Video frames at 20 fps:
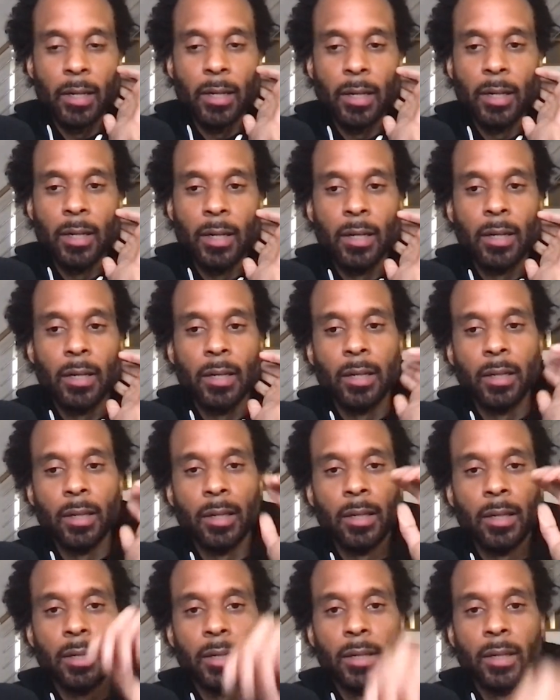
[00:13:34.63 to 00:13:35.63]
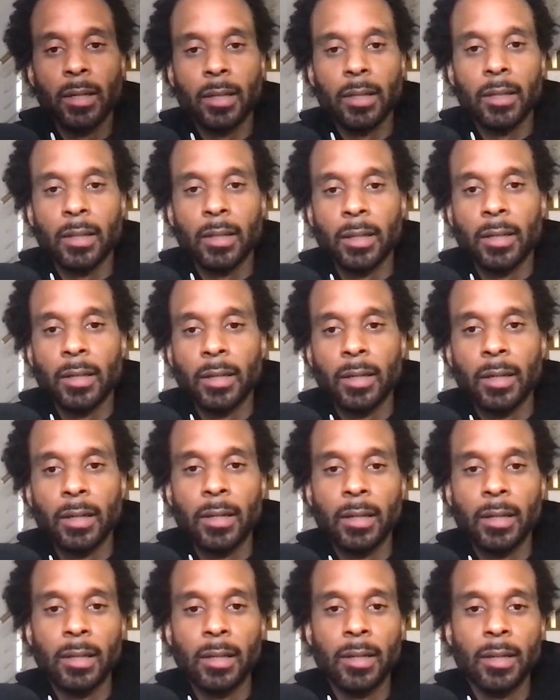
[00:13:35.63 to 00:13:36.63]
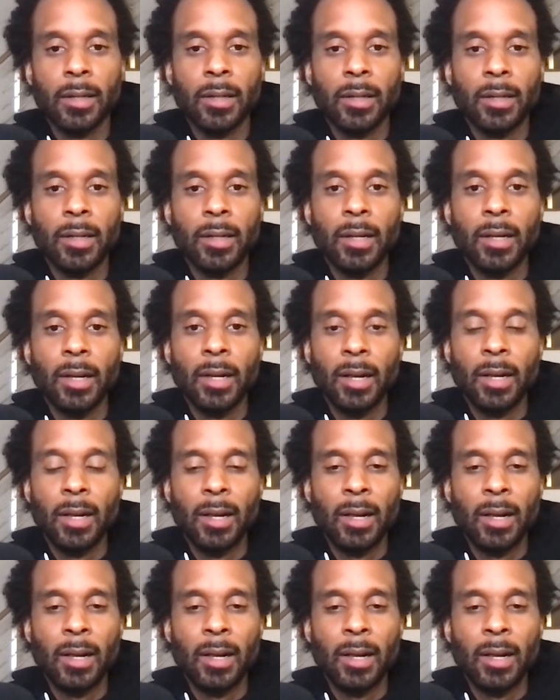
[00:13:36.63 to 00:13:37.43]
(no one is talking)